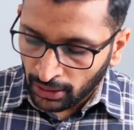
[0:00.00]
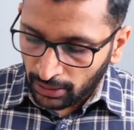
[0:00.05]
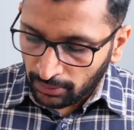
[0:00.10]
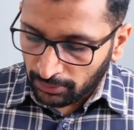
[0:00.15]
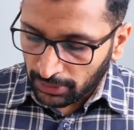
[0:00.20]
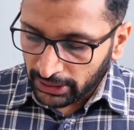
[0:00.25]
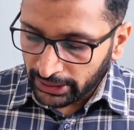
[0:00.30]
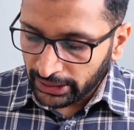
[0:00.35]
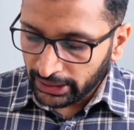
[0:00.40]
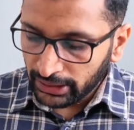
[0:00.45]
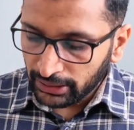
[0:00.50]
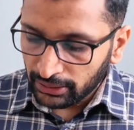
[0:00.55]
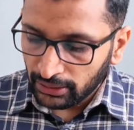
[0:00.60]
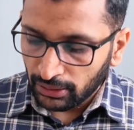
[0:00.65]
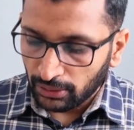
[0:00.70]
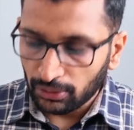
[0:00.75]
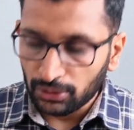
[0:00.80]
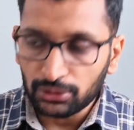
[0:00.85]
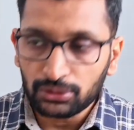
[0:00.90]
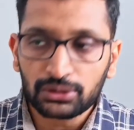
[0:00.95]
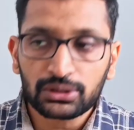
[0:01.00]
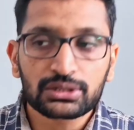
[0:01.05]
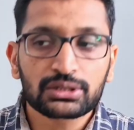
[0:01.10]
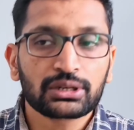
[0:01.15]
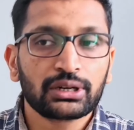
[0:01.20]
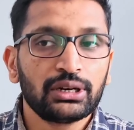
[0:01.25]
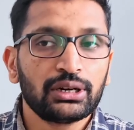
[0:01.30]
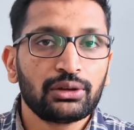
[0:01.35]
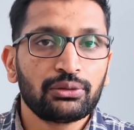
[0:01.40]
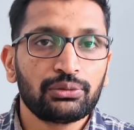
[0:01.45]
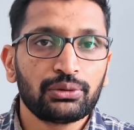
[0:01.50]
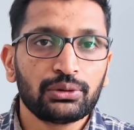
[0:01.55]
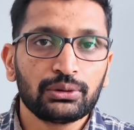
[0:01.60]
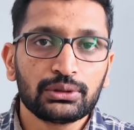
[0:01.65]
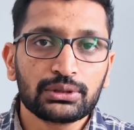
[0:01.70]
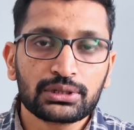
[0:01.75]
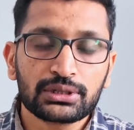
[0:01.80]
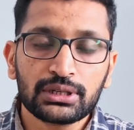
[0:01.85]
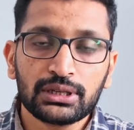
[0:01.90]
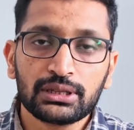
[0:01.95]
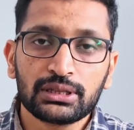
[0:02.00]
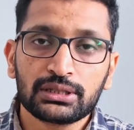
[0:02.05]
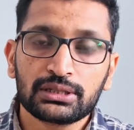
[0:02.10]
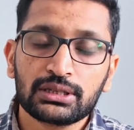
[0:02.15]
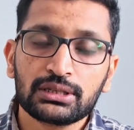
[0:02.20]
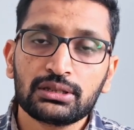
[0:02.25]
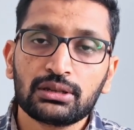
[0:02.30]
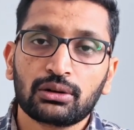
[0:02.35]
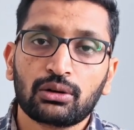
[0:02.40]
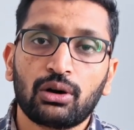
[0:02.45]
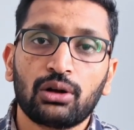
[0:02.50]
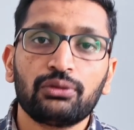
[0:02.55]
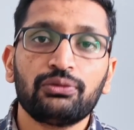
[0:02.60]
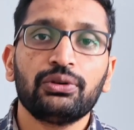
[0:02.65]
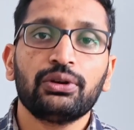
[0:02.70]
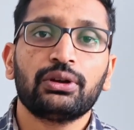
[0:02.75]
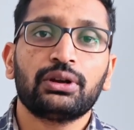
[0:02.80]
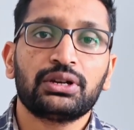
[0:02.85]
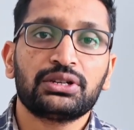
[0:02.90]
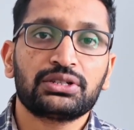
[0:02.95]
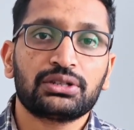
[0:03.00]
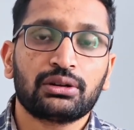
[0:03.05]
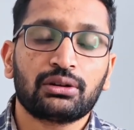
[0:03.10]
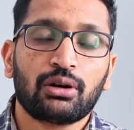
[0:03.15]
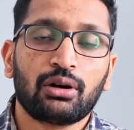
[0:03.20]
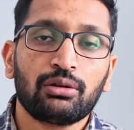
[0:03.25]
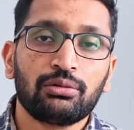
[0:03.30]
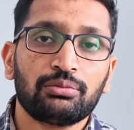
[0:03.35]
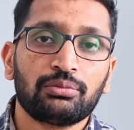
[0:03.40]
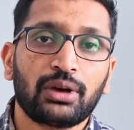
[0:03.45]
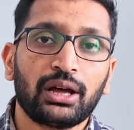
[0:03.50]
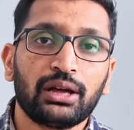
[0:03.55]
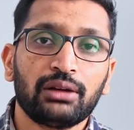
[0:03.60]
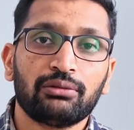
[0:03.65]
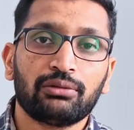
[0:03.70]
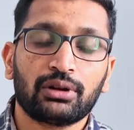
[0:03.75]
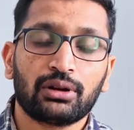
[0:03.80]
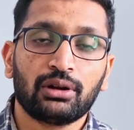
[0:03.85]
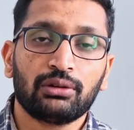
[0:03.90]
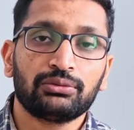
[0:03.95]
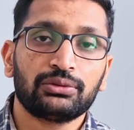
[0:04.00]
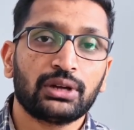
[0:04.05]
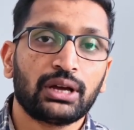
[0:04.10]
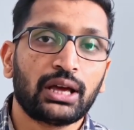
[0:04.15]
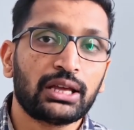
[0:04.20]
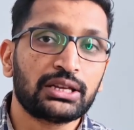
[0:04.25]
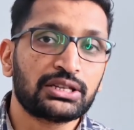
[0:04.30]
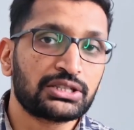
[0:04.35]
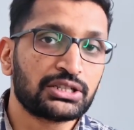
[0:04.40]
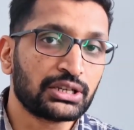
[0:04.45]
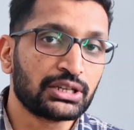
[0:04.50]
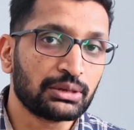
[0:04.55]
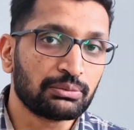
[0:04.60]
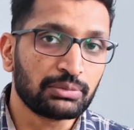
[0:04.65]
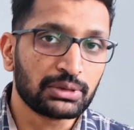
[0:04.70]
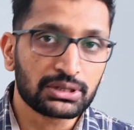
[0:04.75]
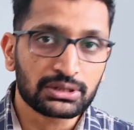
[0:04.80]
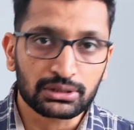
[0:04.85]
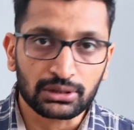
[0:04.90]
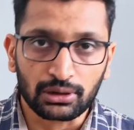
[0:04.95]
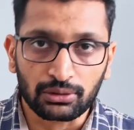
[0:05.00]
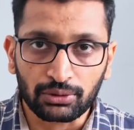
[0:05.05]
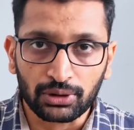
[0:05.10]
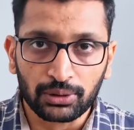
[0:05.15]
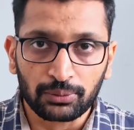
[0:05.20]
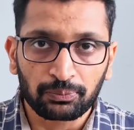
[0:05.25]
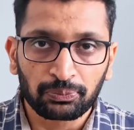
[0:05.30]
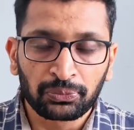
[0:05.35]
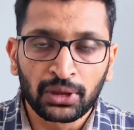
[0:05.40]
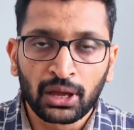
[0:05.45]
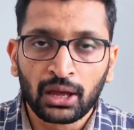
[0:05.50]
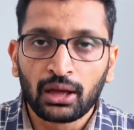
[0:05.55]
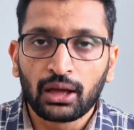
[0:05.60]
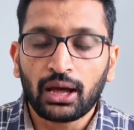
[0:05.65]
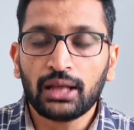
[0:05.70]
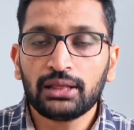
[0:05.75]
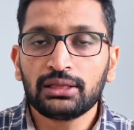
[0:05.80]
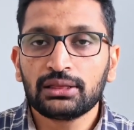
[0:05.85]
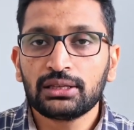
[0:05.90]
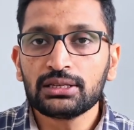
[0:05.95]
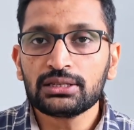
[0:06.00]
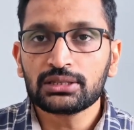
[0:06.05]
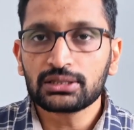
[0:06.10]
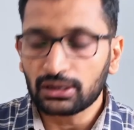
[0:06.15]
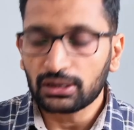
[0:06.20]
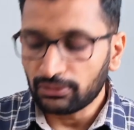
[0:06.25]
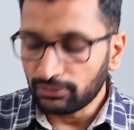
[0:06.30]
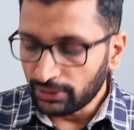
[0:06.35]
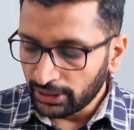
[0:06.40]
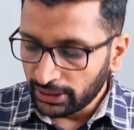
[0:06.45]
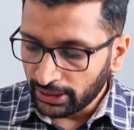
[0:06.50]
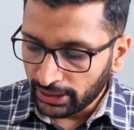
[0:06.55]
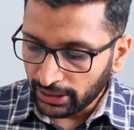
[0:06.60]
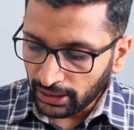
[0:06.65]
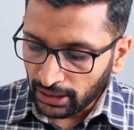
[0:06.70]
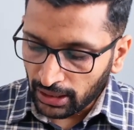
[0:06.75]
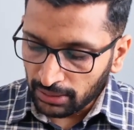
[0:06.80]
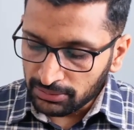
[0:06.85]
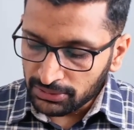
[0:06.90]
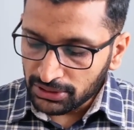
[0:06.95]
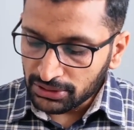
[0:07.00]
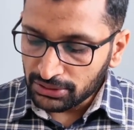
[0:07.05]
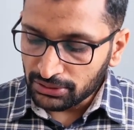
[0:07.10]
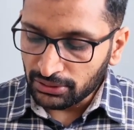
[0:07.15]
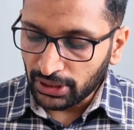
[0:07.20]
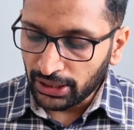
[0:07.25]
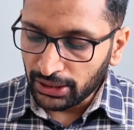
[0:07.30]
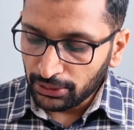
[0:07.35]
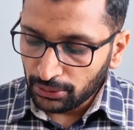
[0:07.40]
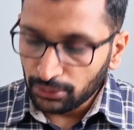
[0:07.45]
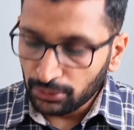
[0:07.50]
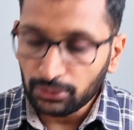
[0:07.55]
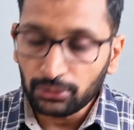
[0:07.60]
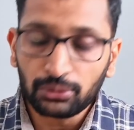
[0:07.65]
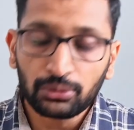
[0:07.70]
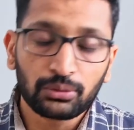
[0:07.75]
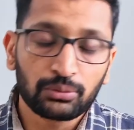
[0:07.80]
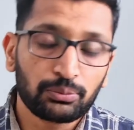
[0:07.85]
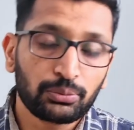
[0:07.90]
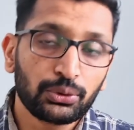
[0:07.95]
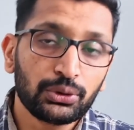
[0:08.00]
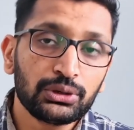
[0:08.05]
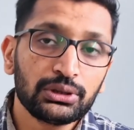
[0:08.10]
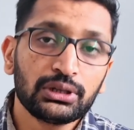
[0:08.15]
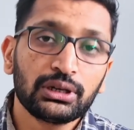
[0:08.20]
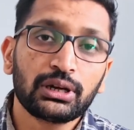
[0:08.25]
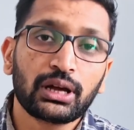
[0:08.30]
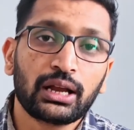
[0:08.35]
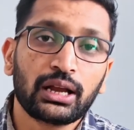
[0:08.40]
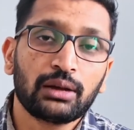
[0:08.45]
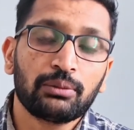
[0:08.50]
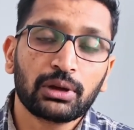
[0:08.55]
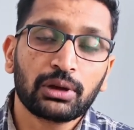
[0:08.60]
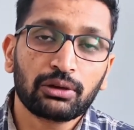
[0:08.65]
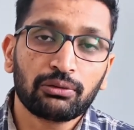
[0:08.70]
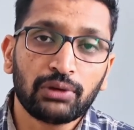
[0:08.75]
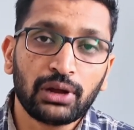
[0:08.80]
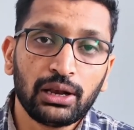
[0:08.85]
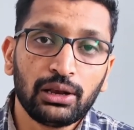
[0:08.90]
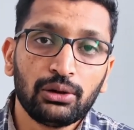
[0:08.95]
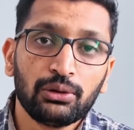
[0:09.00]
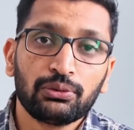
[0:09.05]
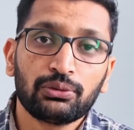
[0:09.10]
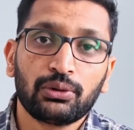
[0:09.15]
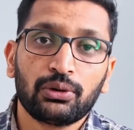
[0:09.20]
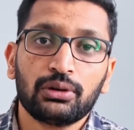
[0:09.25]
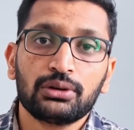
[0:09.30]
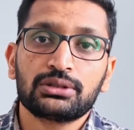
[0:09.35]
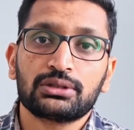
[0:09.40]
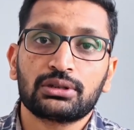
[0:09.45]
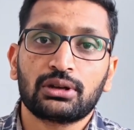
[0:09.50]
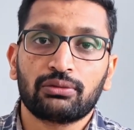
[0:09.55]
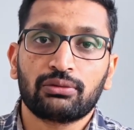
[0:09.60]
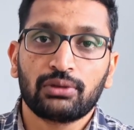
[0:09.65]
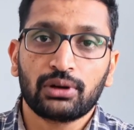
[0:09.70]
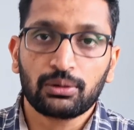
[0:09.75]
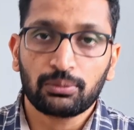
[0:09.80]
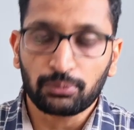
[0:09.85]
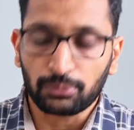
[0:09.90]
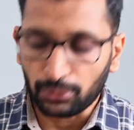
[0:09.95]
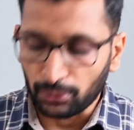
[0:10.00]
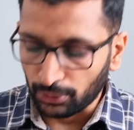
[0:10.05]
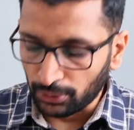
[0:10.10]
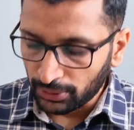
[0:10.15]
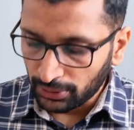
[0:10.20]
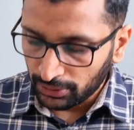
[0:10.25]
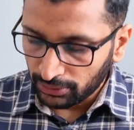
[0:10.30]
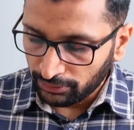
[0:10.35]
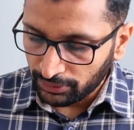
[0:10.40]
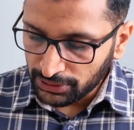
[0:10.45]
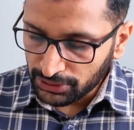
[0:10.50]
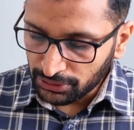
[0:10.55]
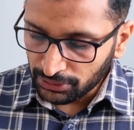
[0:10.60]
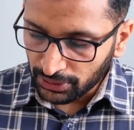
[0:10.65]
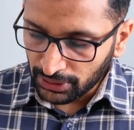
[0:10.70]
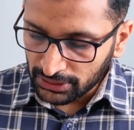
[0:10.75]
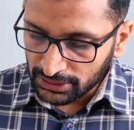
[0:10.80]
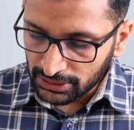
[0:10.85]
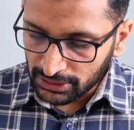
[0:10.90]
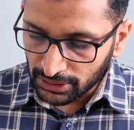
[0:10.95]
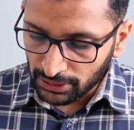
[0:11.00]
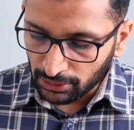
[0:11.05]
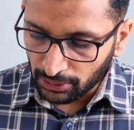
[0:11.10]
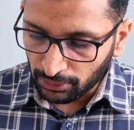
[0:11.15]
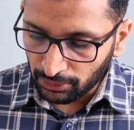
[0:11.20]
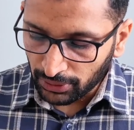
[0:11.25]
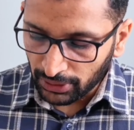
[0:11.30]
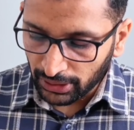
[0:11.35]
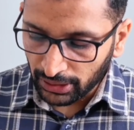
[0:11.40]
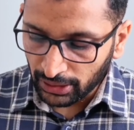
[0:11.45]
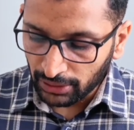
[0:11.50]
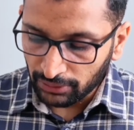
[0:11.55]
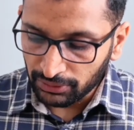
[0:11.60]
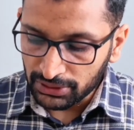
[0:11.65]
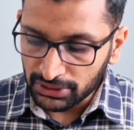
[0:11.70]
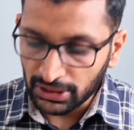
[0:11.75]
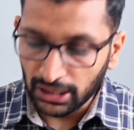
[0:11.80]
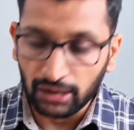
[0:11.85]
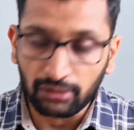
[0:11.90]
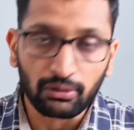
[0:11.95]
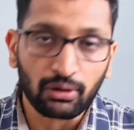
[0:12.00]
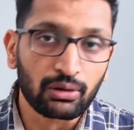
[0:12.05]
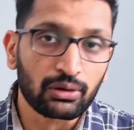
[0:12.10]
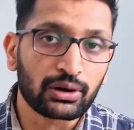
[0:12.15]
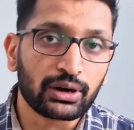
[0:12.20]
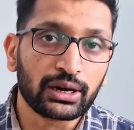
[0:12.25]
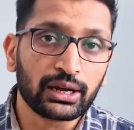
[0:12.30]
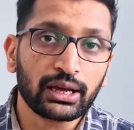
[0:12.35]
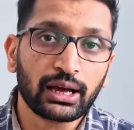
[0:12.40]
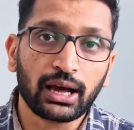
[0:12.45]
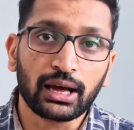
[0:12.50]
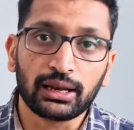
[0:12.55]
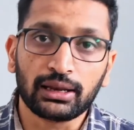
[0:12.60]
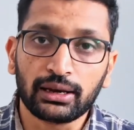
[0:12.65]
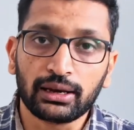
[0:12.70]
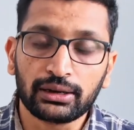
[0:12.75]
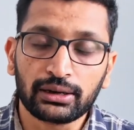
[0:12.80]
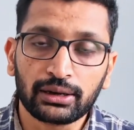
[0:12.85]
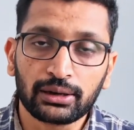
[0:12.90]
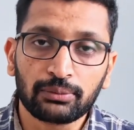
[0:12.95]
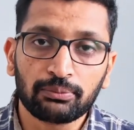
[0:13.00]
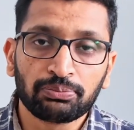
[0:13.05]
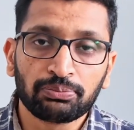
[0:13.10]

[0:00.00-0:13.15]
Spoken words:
But here onto the screen, if you will see, this is the configuration of one of the HTTP server. And this server here, I'm just trying to put the dynamic value for server port, which you can see over here, which I have already highlighted.